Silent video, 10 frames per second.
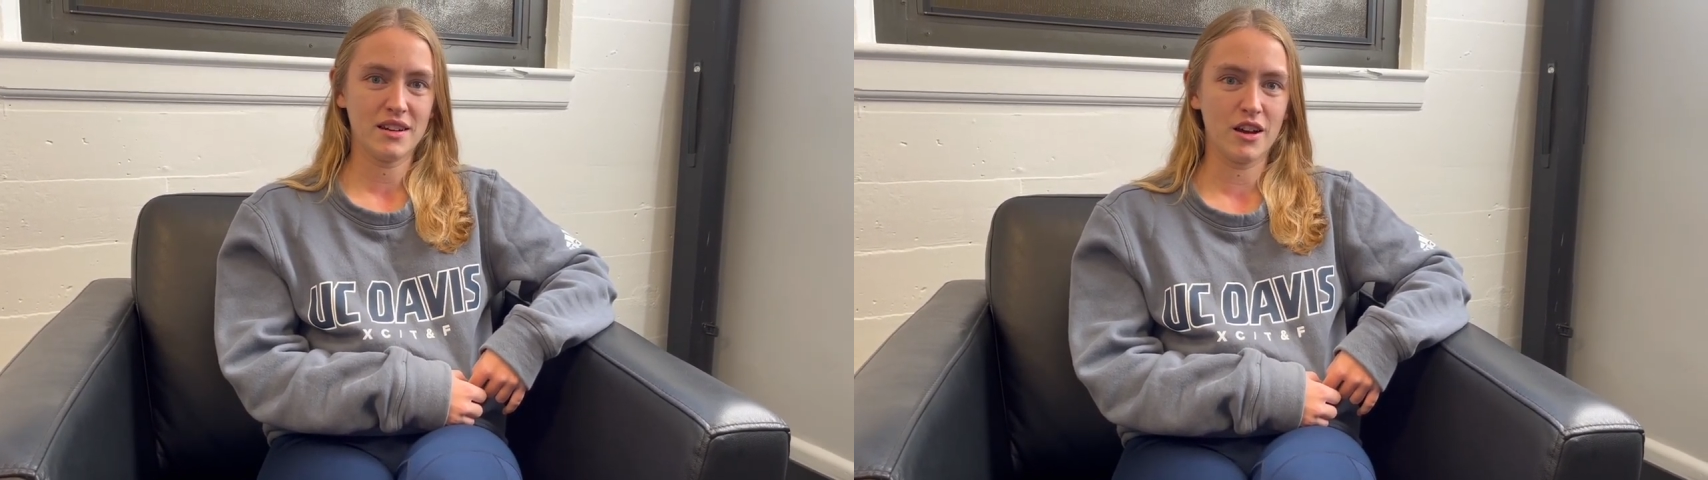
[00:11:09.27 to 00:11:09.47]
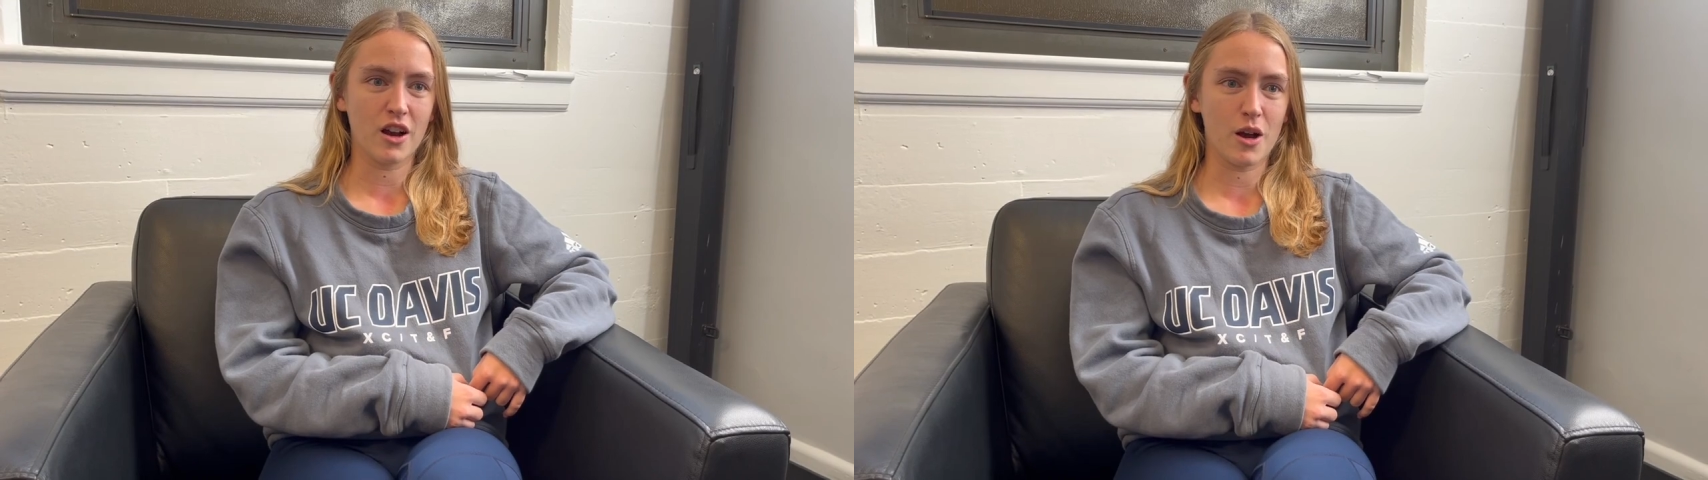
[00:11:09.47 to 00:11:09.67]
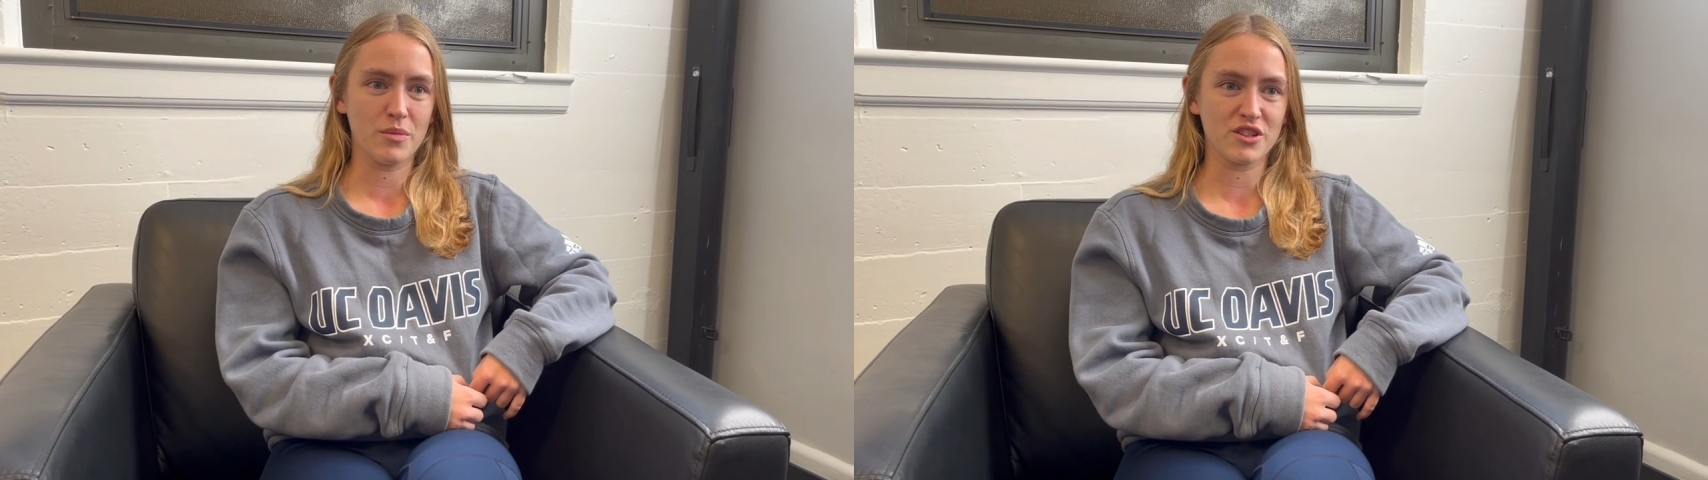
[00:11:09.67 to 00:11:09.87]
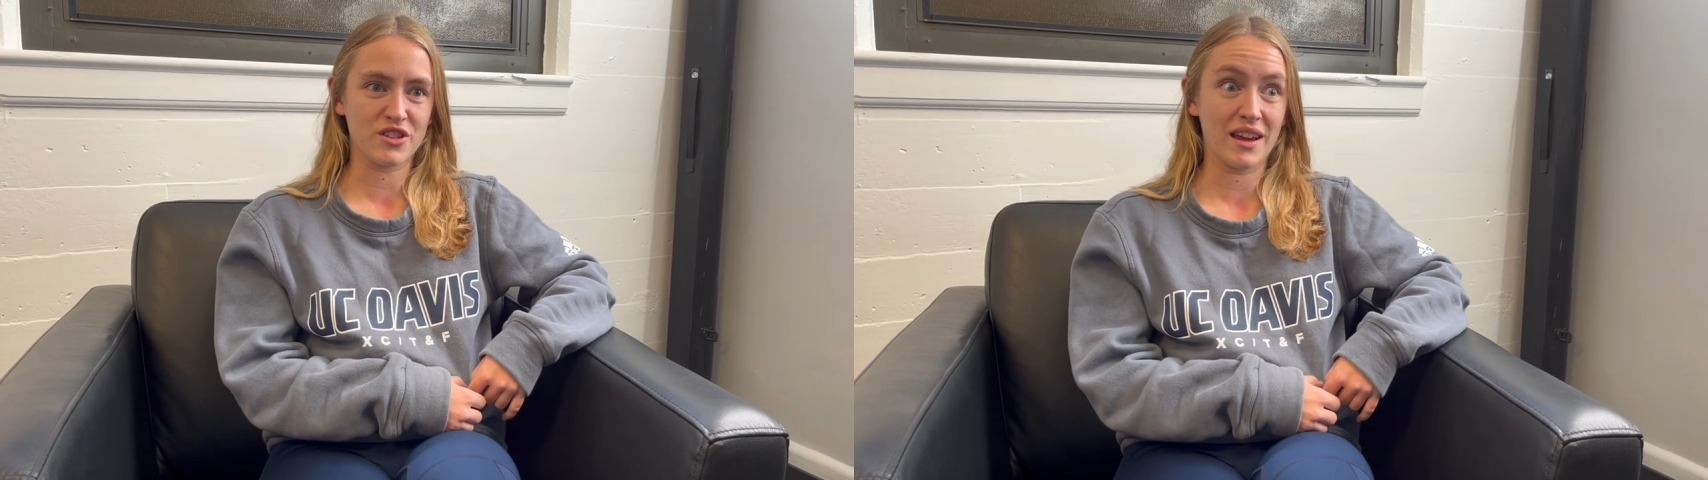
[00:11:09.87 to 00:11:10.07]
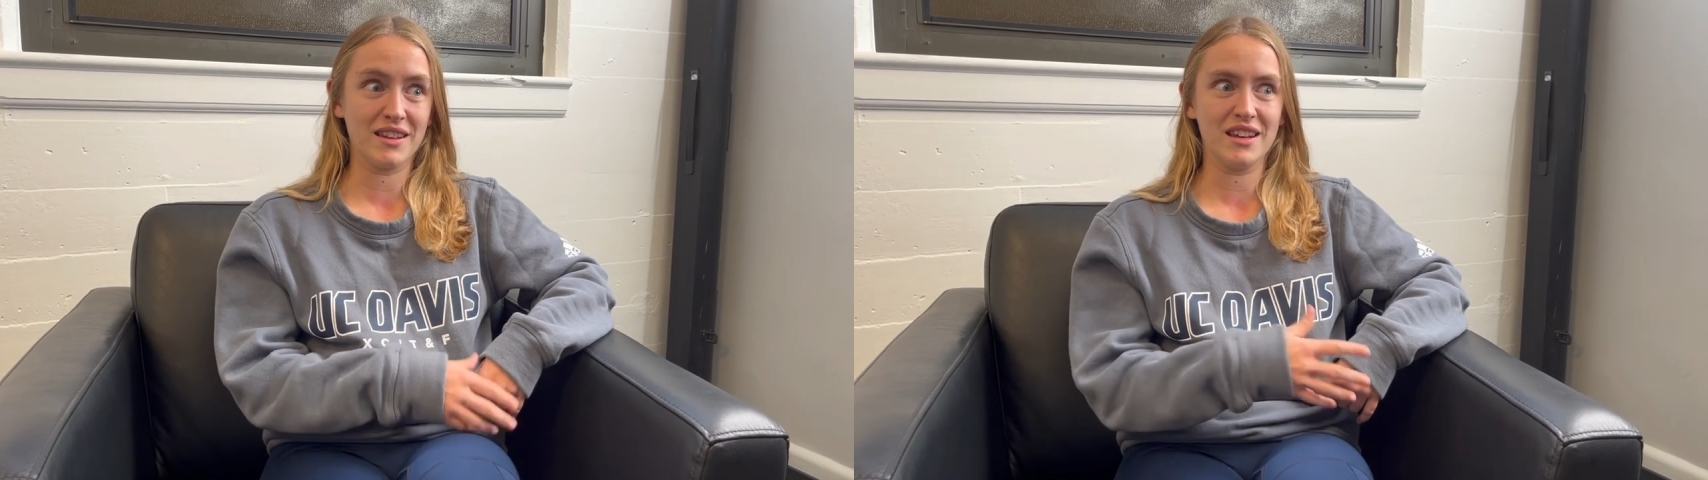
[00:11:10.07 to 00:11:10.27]
accomplish
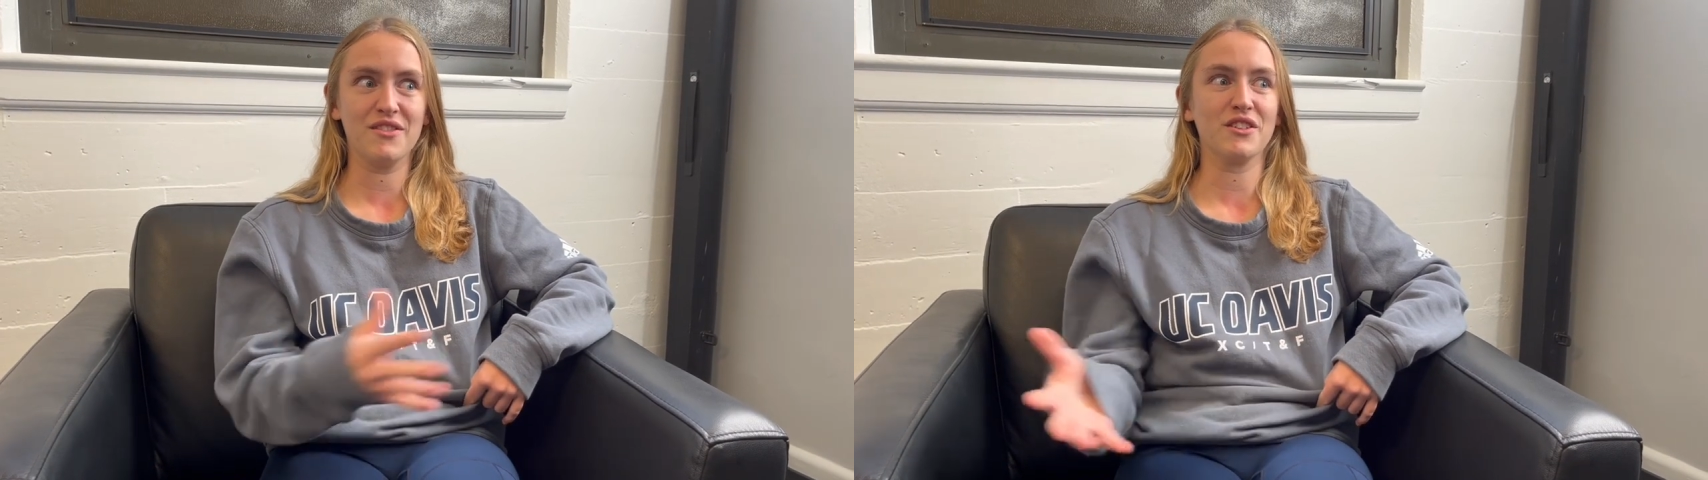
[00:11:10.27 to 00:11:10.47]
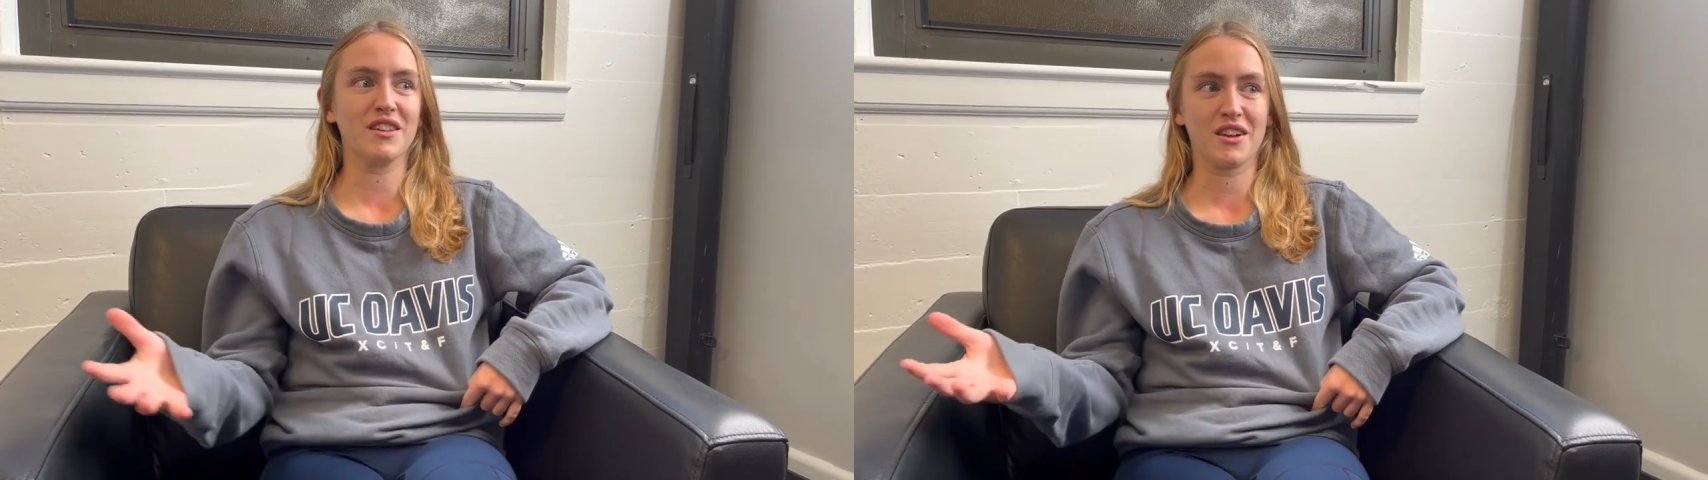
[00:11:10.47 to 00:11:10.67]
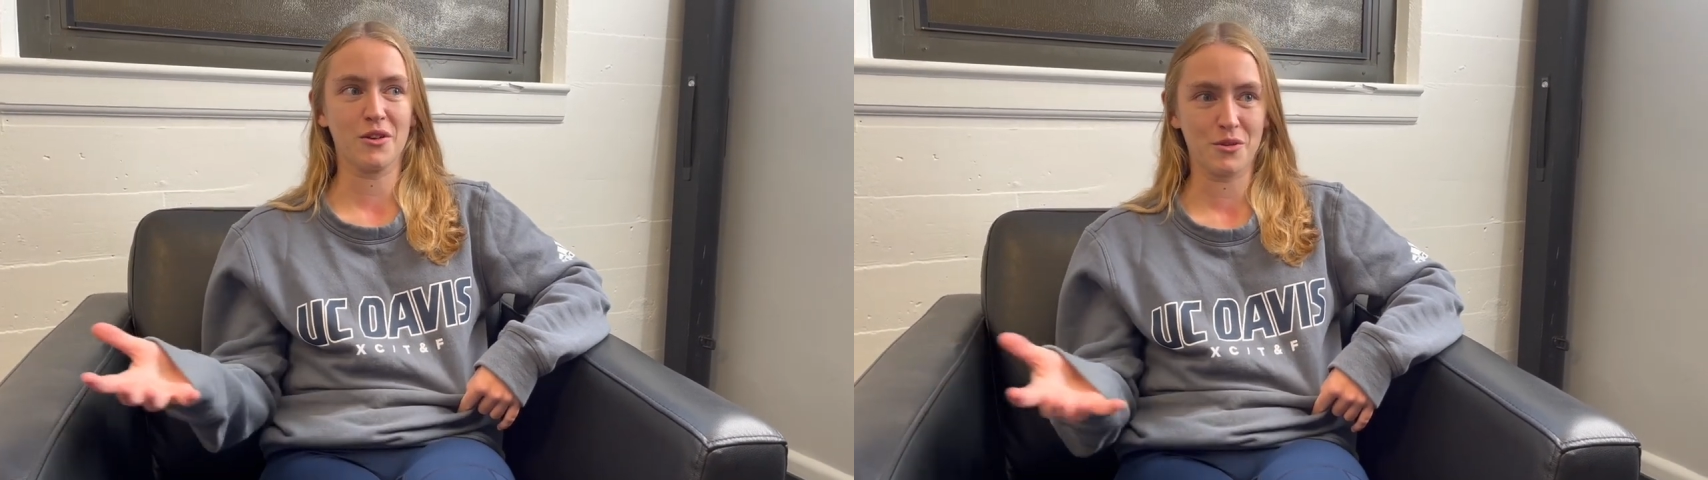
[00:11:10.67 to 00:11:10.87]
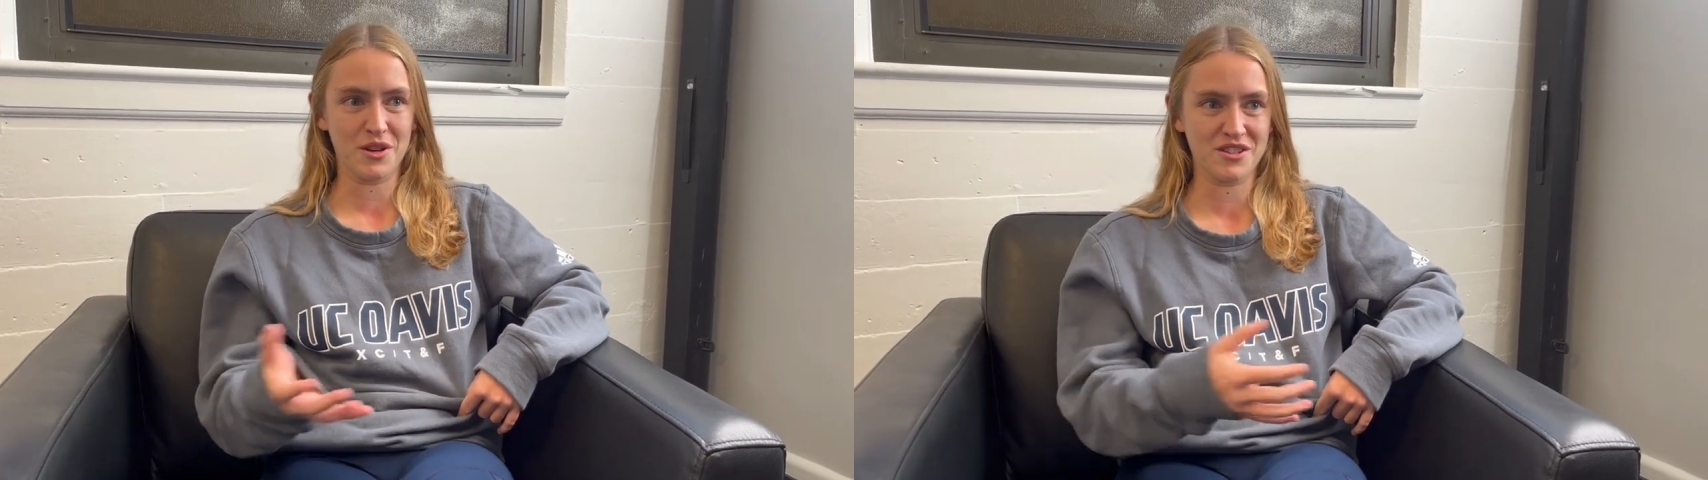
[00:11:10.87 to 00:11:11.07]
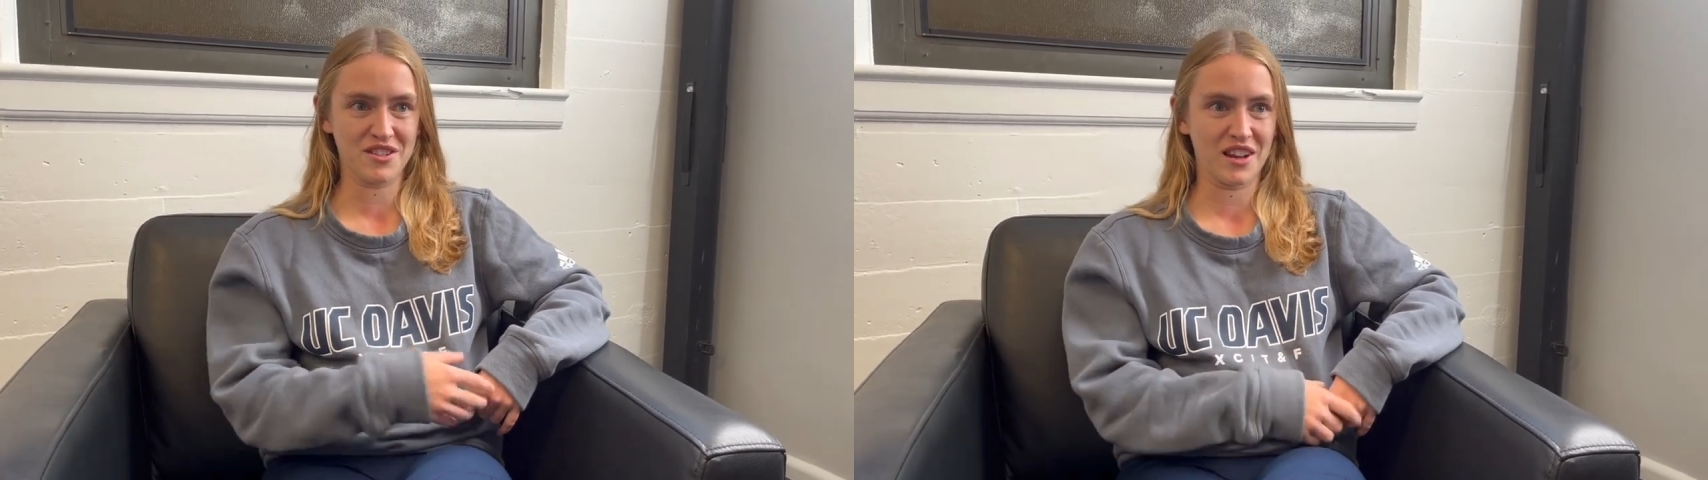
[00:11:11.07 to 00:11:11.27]
that and even like go to regionals.